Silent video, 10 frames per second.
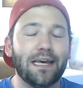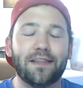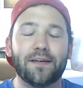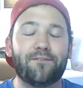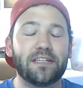
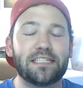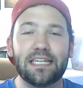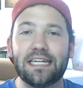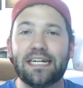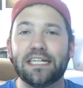The
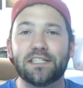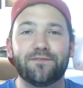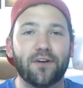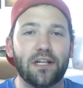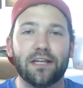facility is
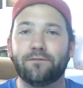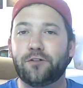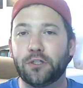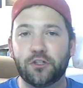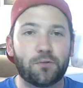full
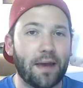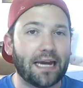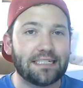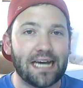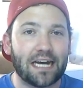of
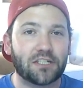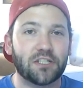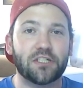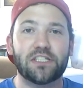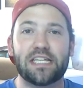douchebag
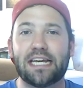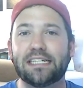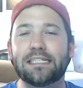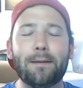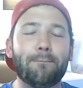doctors
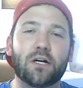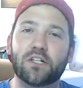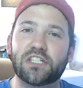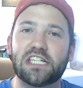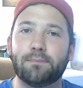and some
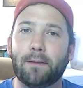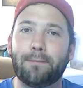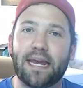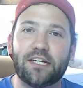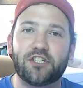personable
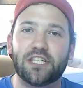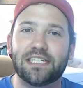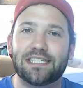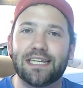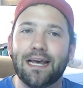
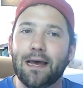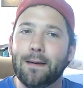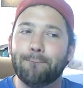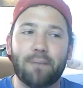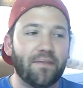patients,
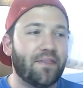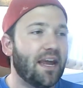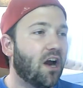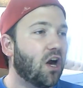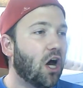but
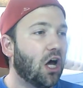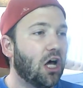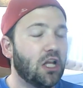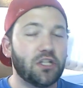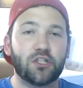they are
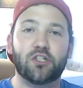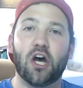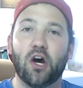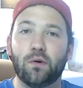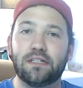all
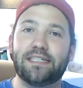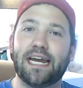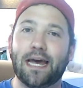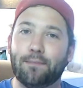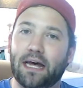so
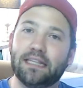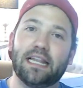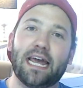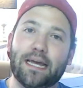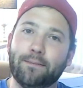damn
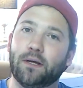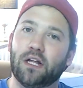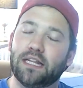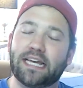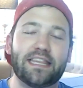
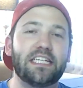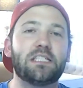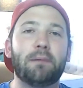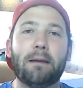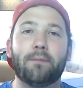unlikable. Like,
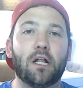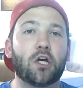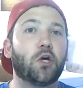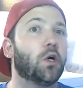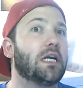these people
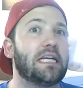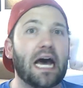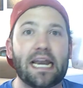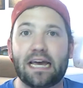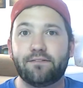could
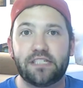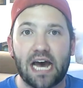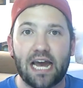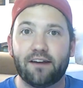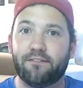not have
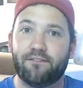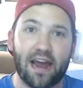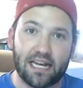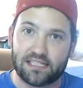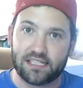died
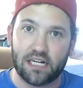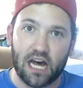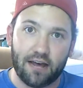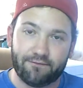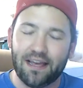fast
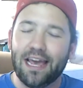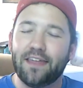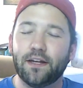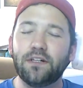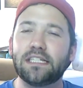
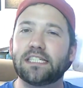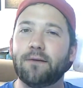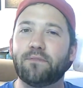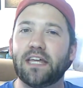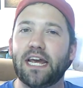enough. There is
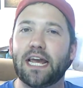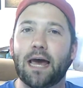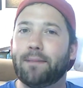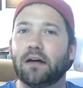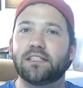something
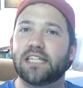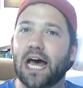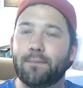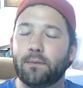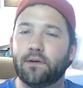about
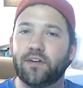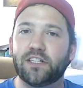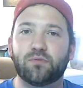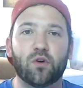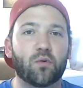zombie
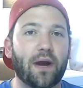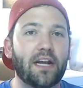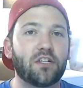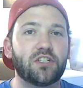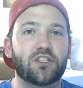movies where
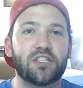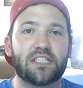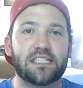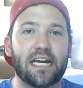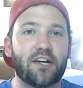writers just
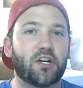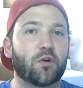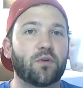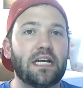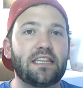decide to
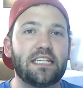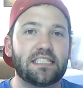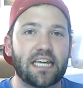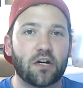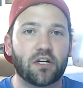create
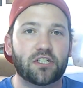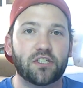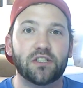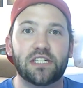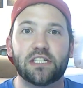these
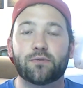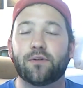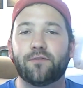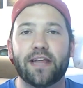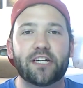characters as
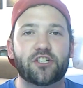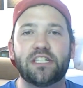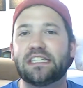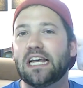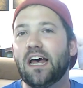
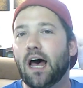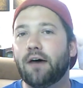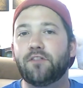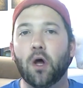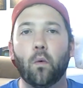reflections
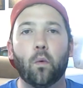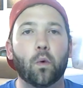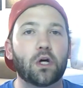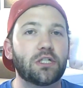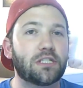of the
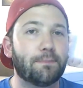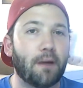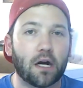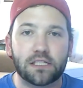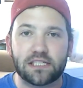worst
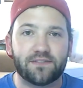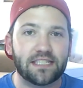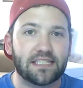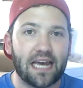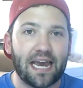parts of
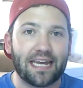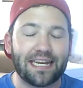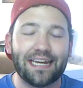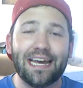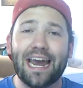
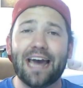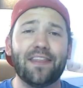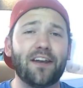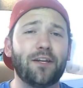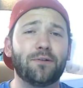society
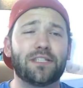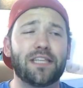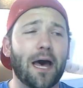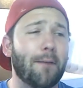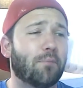and then use
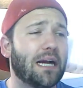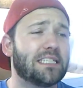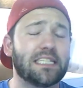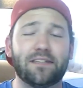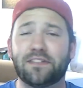the
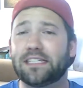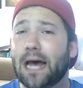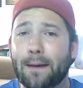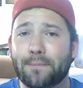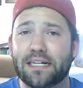uprising of
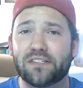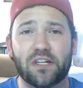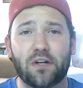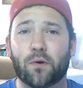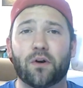zombies
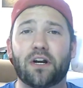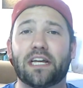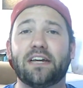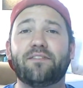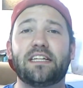in order to
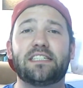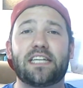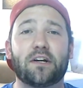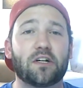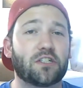give these
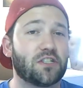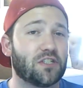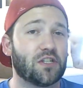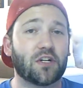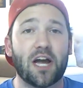
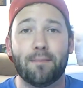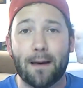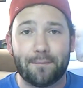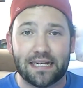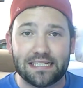characters their
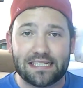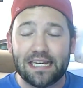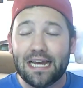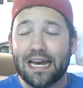comeuppance.